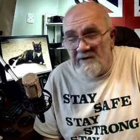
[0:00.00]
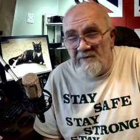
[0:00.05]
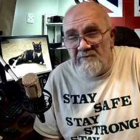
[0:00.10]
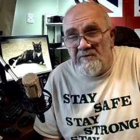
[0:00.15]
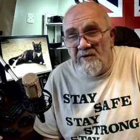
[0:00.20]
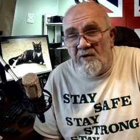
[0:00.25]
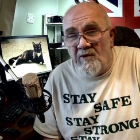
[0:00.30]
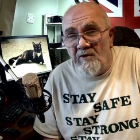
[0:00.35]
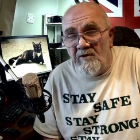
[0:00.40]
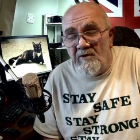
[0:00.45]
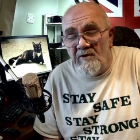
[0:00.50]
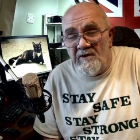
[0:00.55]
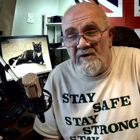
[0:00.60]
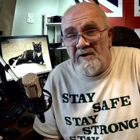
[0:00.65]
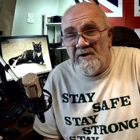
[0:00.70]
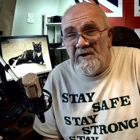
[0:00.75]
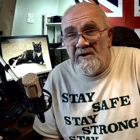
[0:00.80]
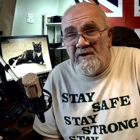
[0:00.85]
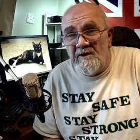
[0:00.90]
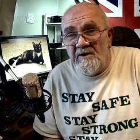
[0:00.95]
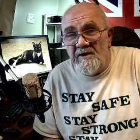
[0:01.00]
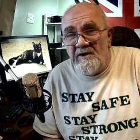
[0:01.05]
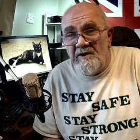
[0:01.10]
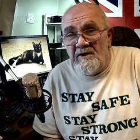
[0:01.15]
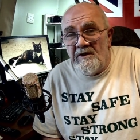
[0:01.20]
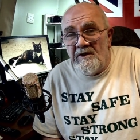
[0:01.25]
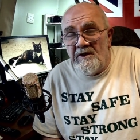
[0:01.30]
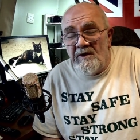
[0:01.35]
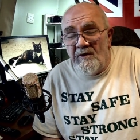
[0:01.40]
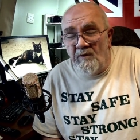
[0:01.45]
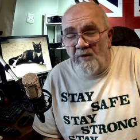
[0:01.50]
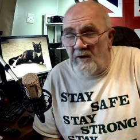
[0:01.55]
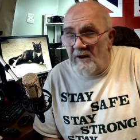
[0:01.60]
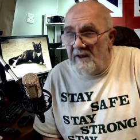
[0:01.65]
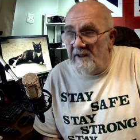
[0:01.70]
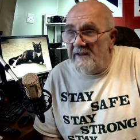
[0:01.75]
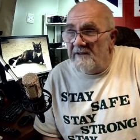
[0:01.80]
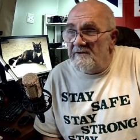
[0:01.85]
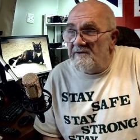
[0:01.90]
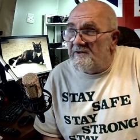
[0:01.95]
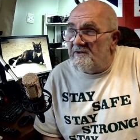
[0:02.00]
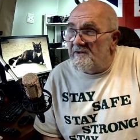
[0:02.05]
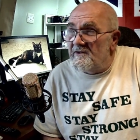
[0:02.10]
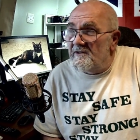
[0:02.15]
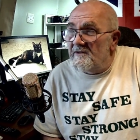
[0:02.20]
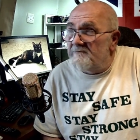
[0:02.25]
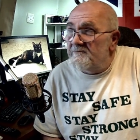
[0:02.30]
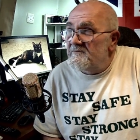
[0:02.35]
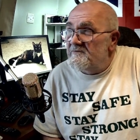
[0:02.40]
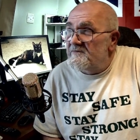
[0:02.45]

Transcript: more willing to